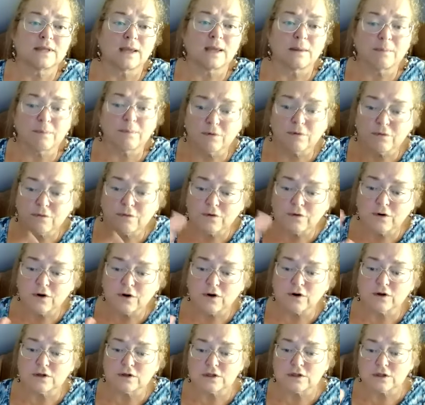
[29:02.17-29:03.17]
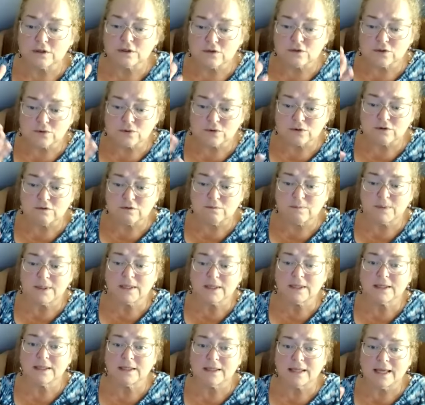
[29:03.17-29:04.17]
They prefer to sort of
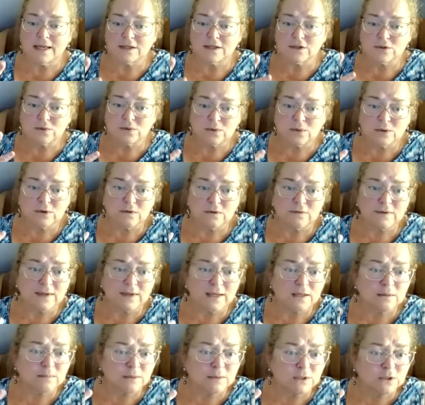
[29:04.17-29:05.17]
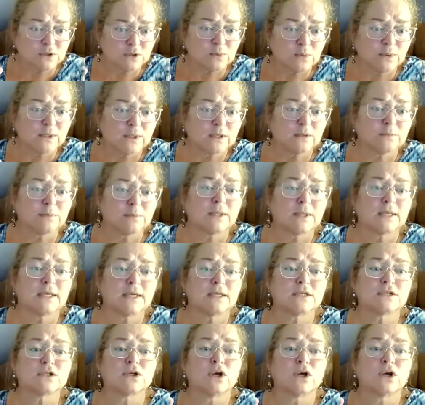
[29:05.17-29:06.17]
be in that sort of in-between
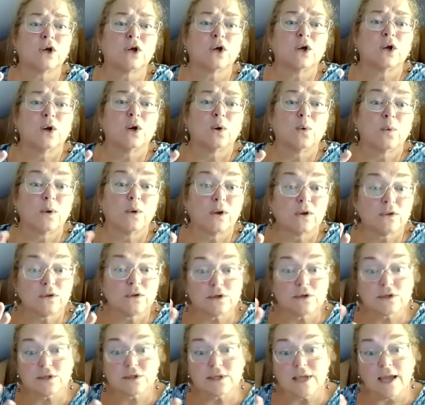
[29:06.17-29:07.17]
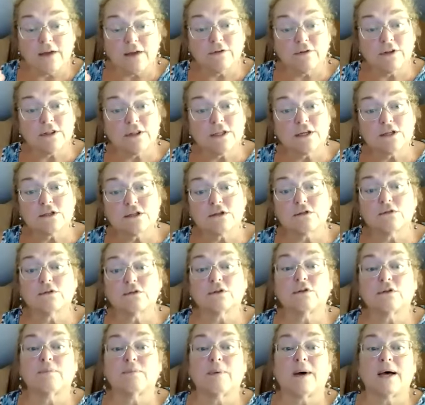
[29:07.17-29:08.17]
place where there's everything is
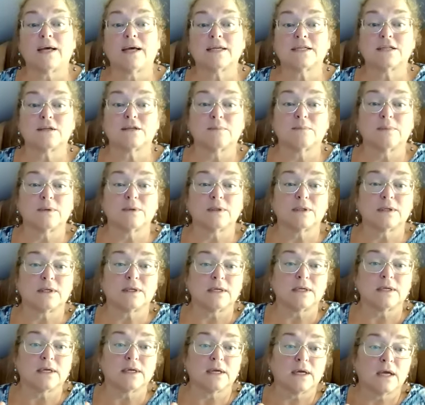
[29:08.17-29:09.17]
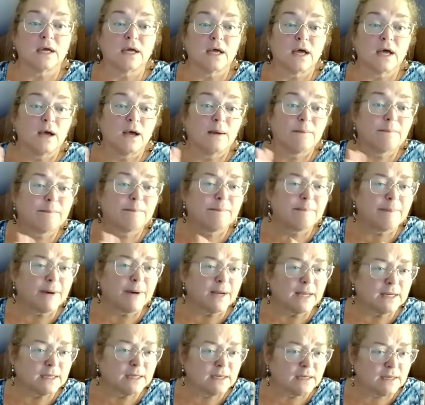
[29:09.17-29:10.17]
full of possibility,
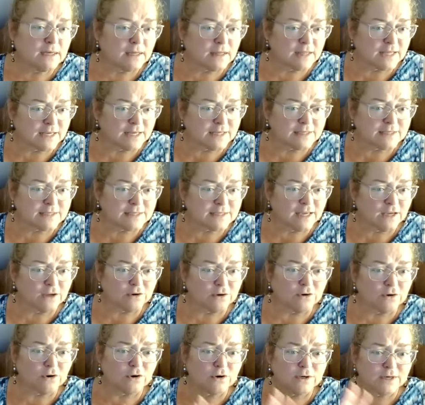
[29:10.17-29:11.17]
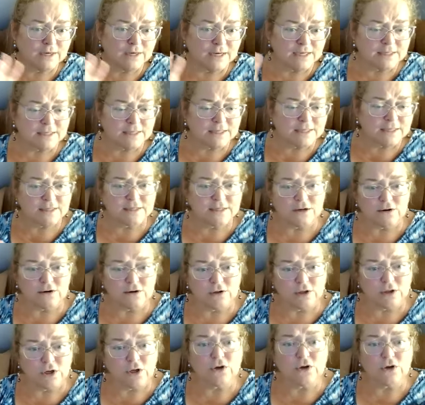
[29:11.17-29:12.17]
but things can't
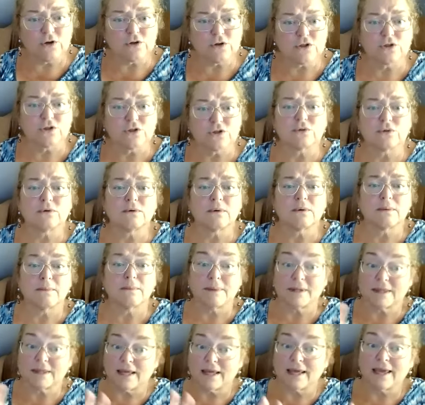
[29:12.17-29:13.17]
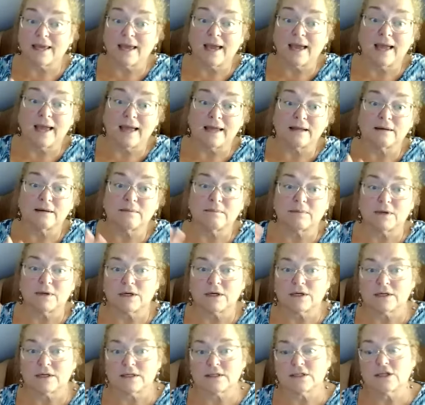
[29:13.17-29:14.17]
necessarily hurt you, but they can,
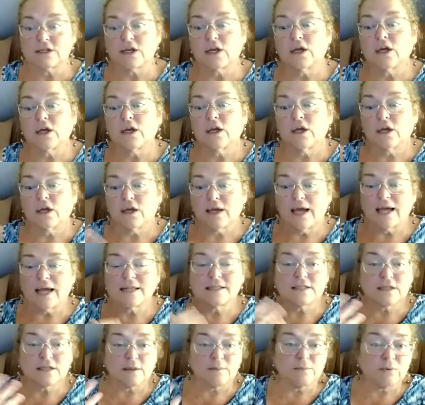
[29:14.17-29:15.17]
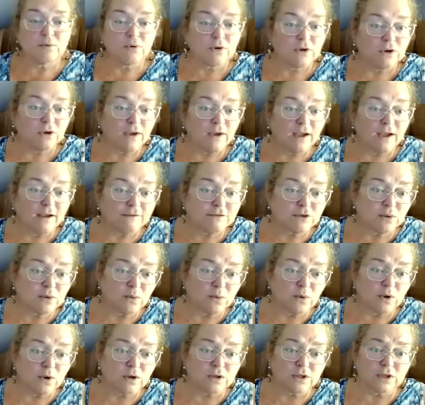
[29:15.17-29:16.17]
because at some point you have to
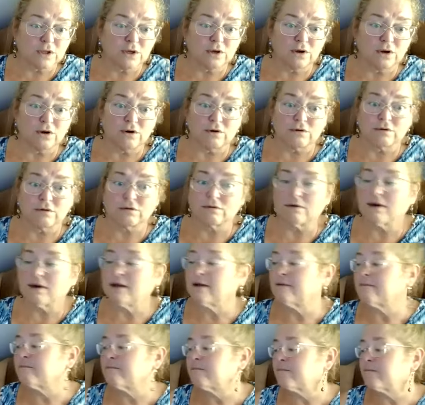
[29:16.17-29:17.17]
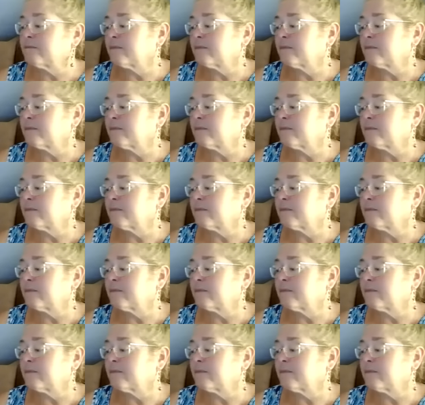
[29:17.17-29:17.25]
walk the earth, right?